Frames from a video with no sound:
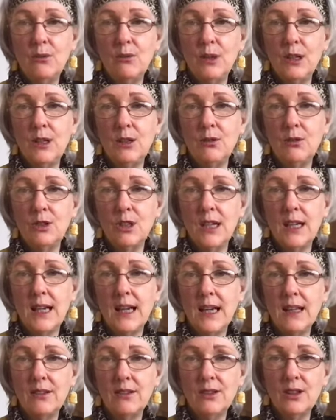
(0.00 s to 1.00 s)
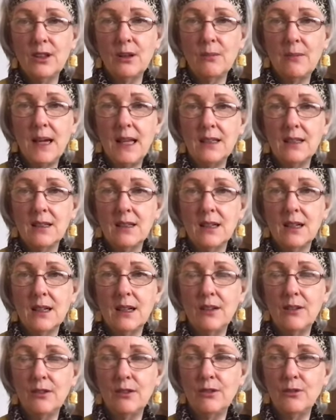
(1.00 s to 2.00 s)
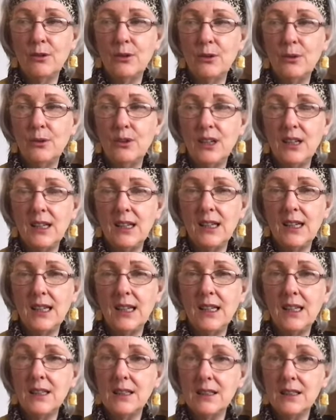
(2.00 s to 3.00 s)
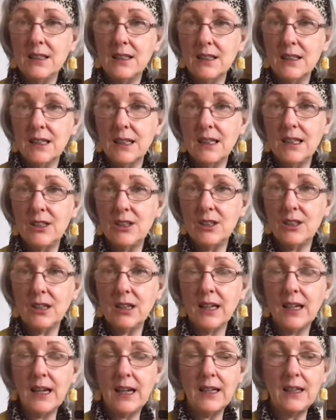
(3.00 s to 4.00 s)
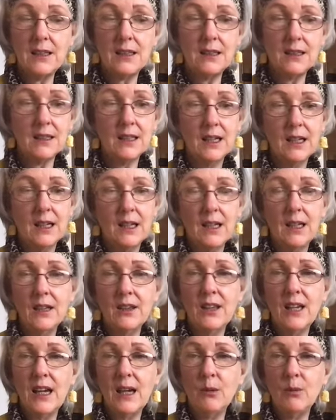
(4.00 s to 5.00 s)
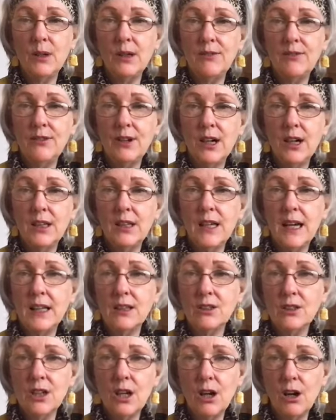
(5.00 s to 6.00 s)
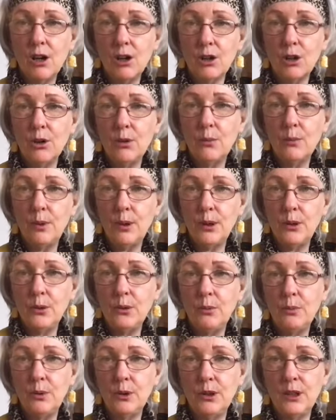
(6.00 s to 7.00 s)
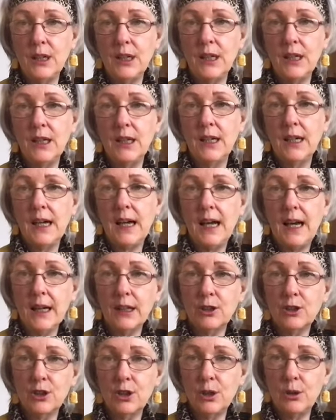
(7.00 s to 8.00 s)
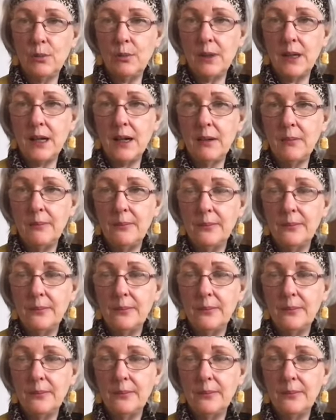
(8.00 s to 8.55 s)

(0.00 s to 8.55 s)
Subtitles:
we usually enter the mandala through the eastern gate, and there we find that dark blue Buddha, Akshobhya.